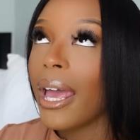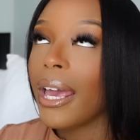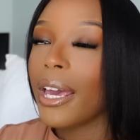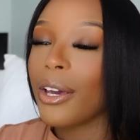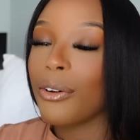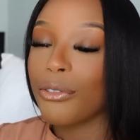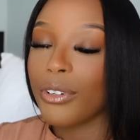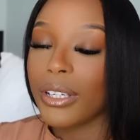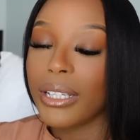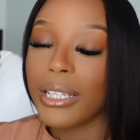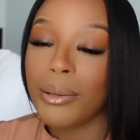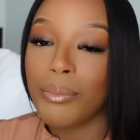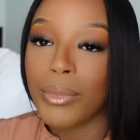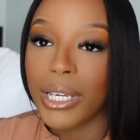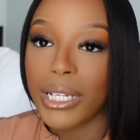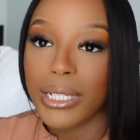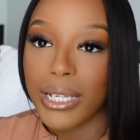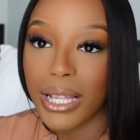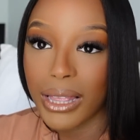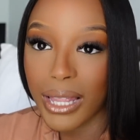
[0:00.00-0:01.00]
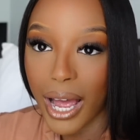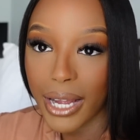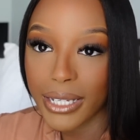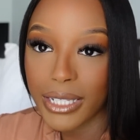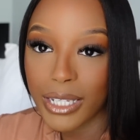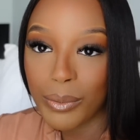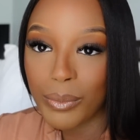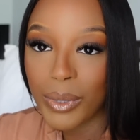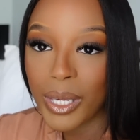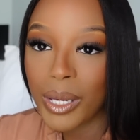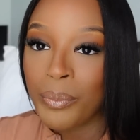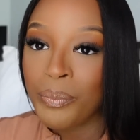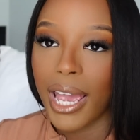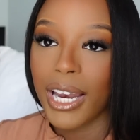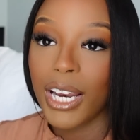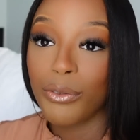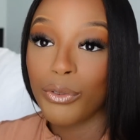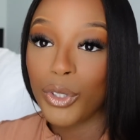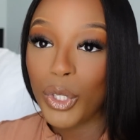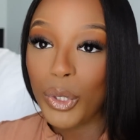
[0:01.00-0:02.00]
It really means a lot to me.
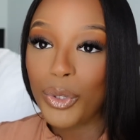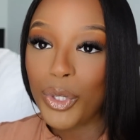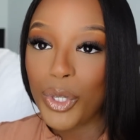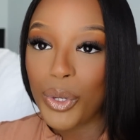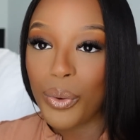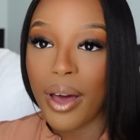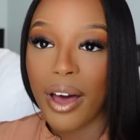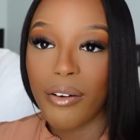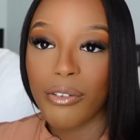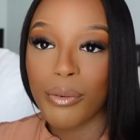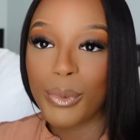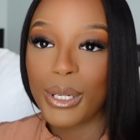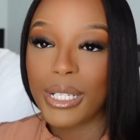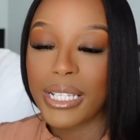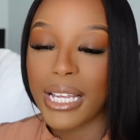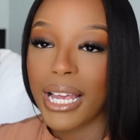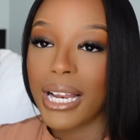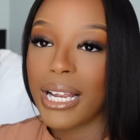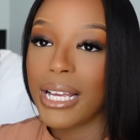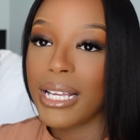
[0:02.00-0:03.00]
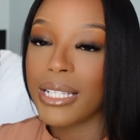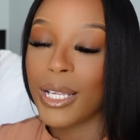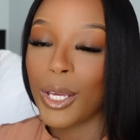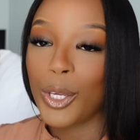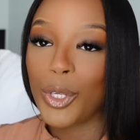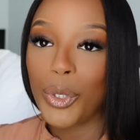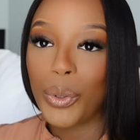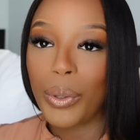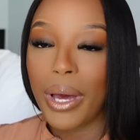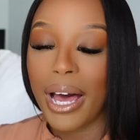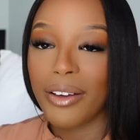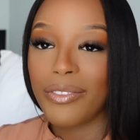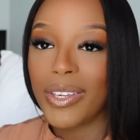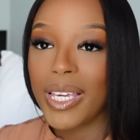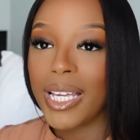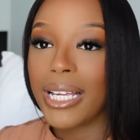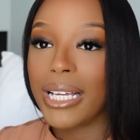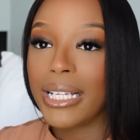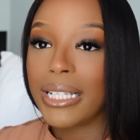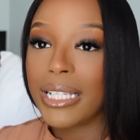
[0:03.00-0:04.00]
And if you too have a Mercedes and you have
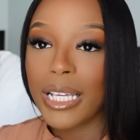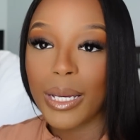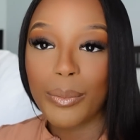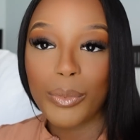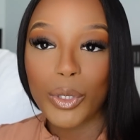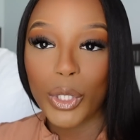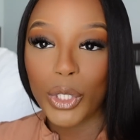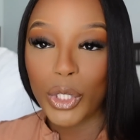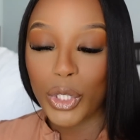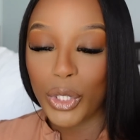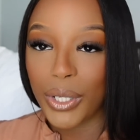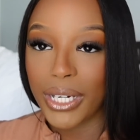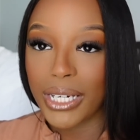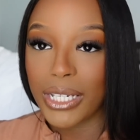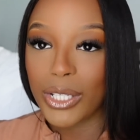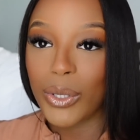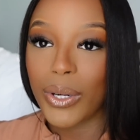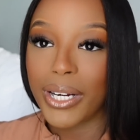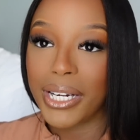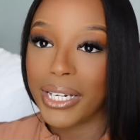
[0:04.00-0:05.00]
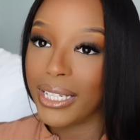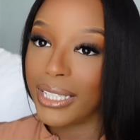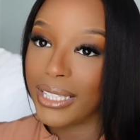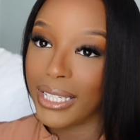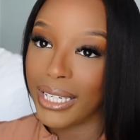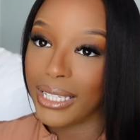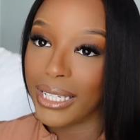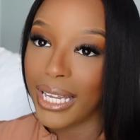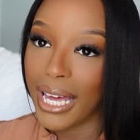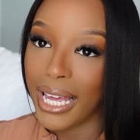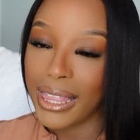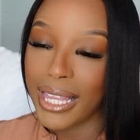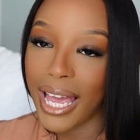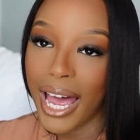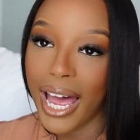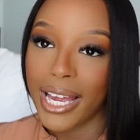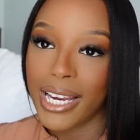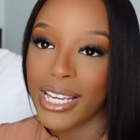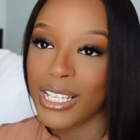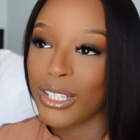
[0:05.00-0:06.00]
any tips or tricks or anything like
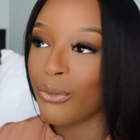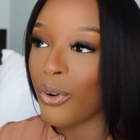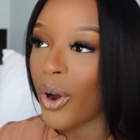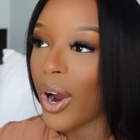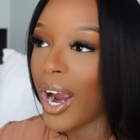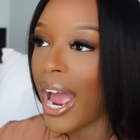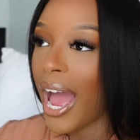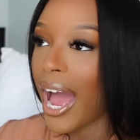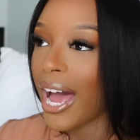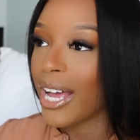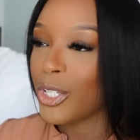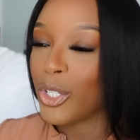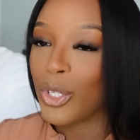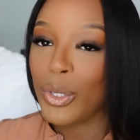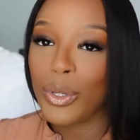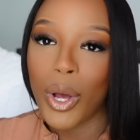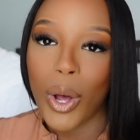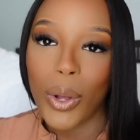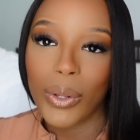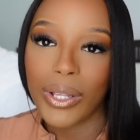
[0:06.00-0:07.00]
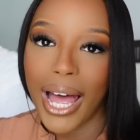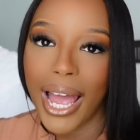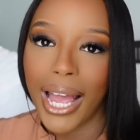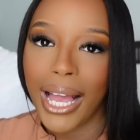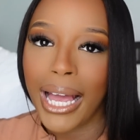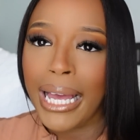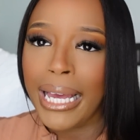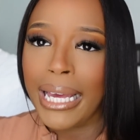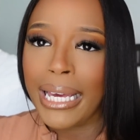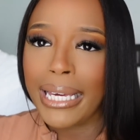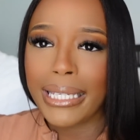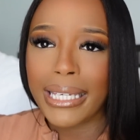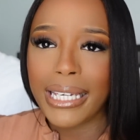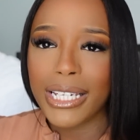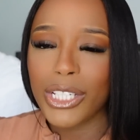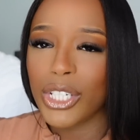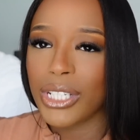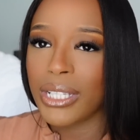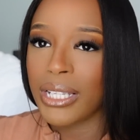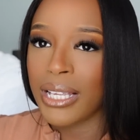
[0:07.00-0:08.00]
that, as far as, you know, like
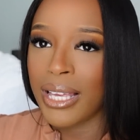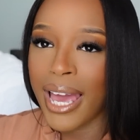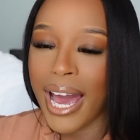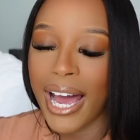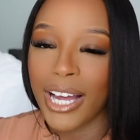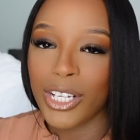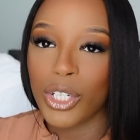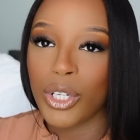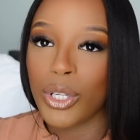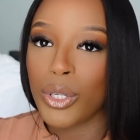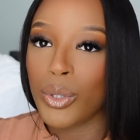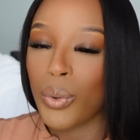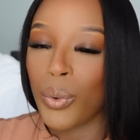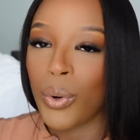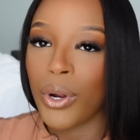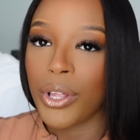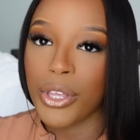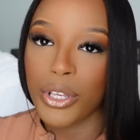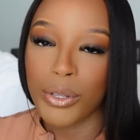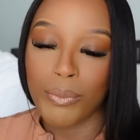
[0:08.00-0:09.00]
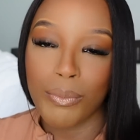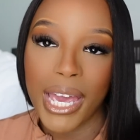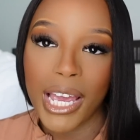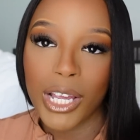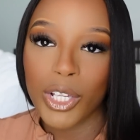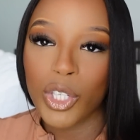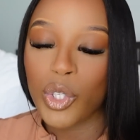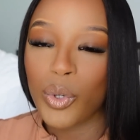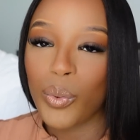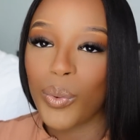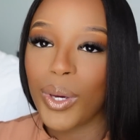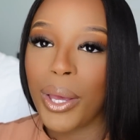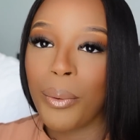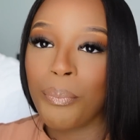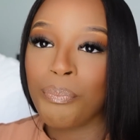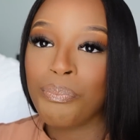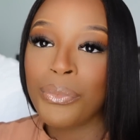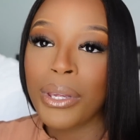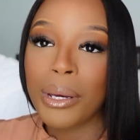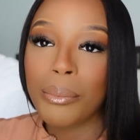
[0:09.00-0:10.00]
gidgets and gadgets or the main
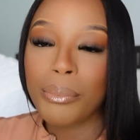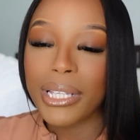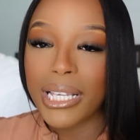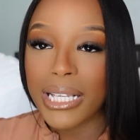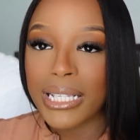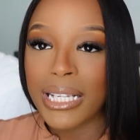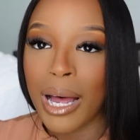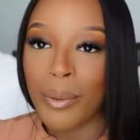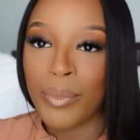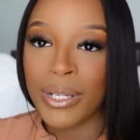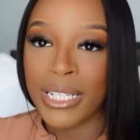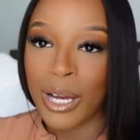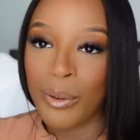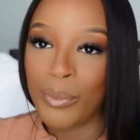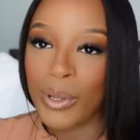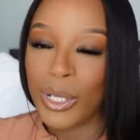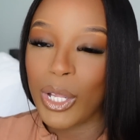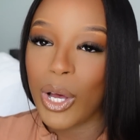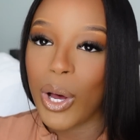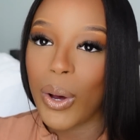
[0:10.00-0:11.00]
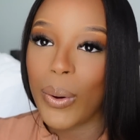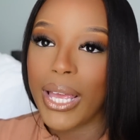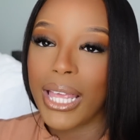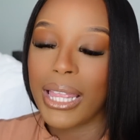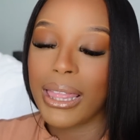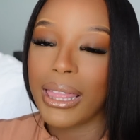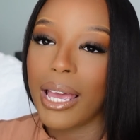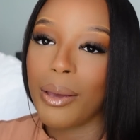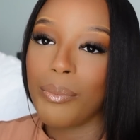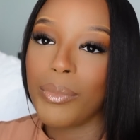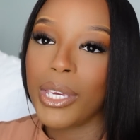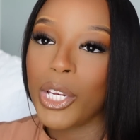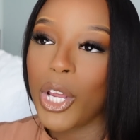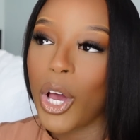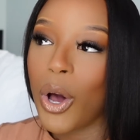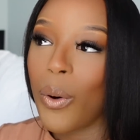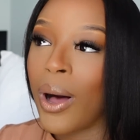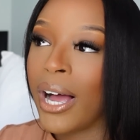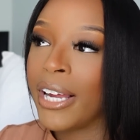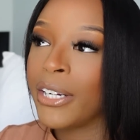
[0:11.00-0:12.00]
screen, please comment down below and let me
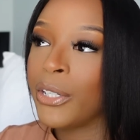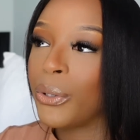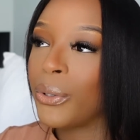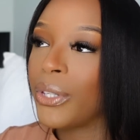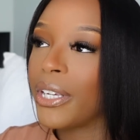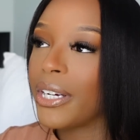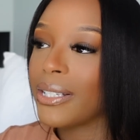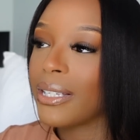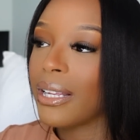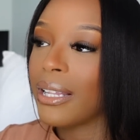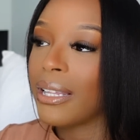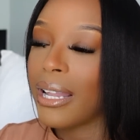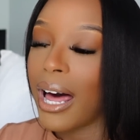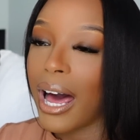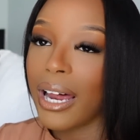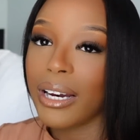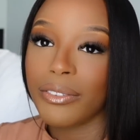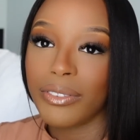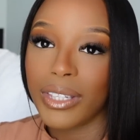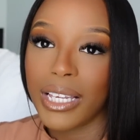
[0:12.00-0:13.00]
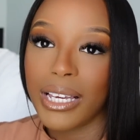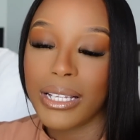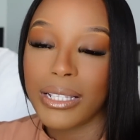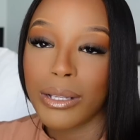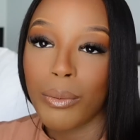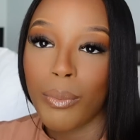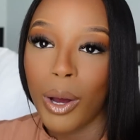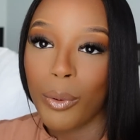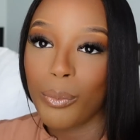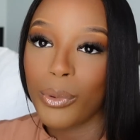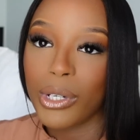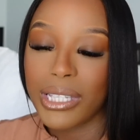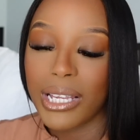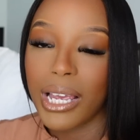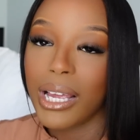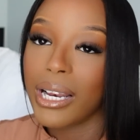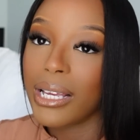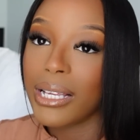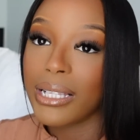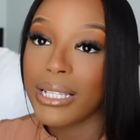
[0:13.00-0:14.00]
know. I know there's a lot of things about
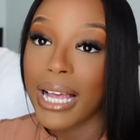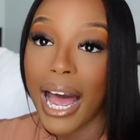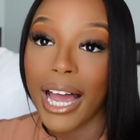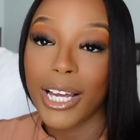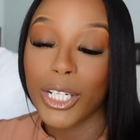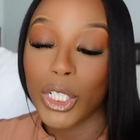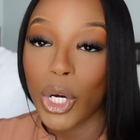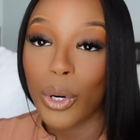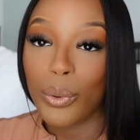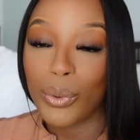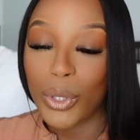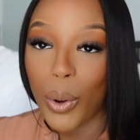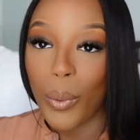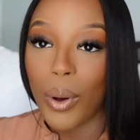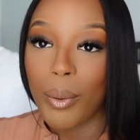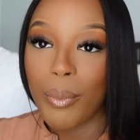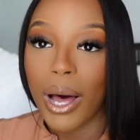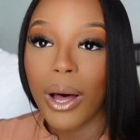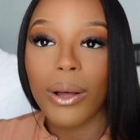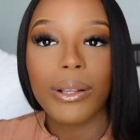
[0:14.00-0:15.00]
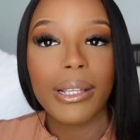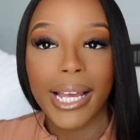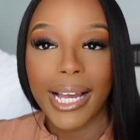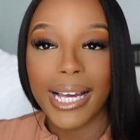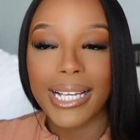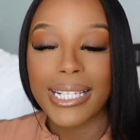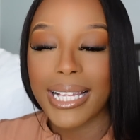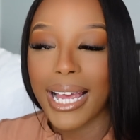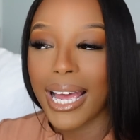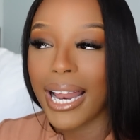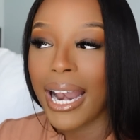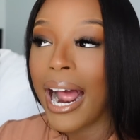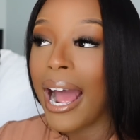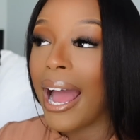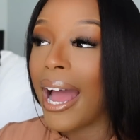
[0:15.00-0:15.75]
Mercedes I don't know about. Like I said,